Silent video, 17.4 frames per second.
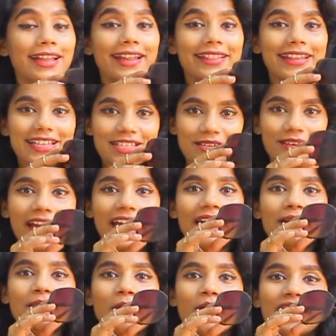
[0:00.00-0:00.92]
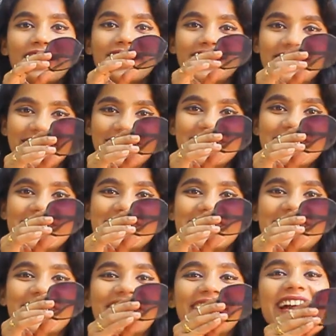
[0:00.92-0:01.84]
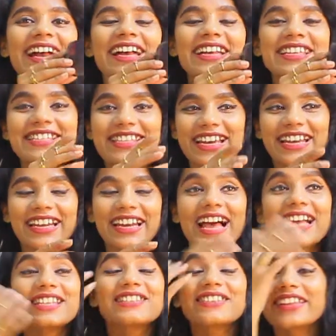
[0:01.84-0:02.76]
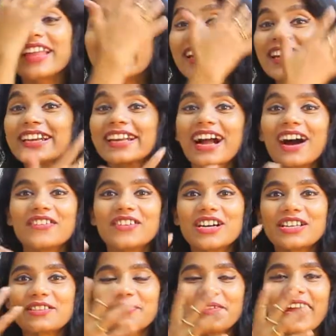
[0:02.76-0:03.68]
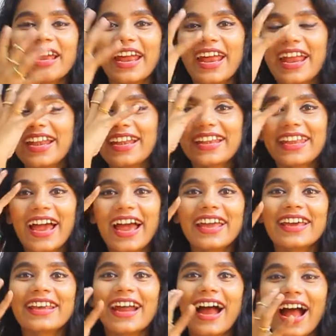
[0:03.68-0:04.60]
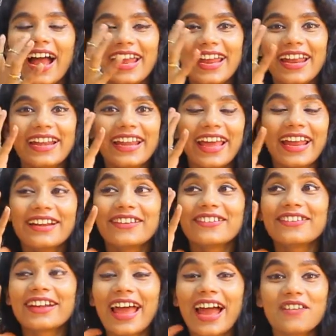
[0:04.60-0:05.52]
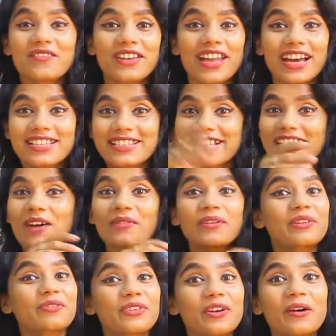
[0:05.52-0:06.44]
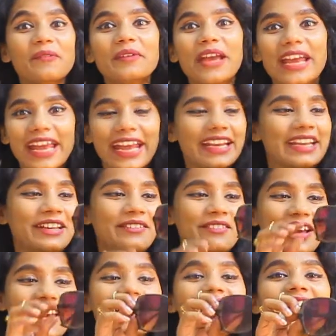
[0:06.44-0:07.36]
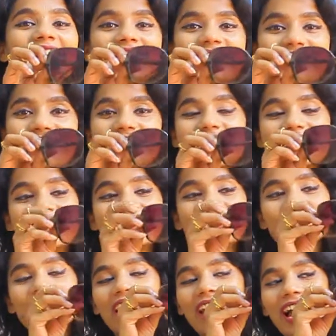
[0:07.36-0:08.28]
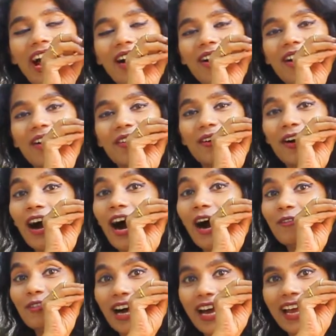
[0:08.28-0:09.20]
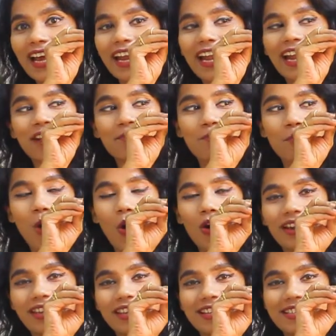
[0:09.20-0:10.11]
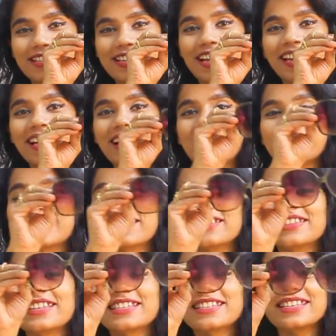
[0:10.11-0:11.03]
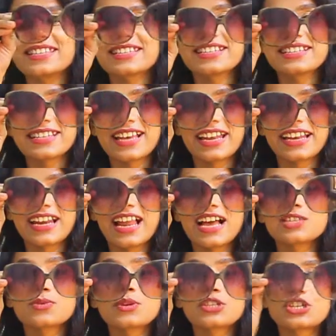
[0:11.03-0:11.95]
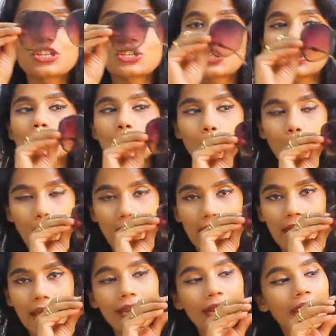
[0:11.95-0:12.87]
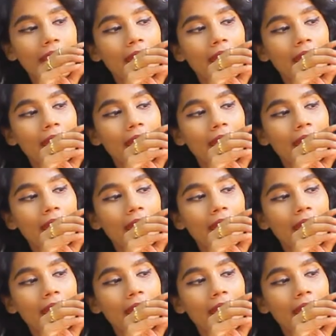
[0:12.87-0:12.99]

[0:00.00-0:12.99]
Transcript: That's why I bought this sunglass, so that it covers my entire eye and I don't have dust coming from anywhere. So this is why I had bought this sunglass. So this is the sunglass, which is square.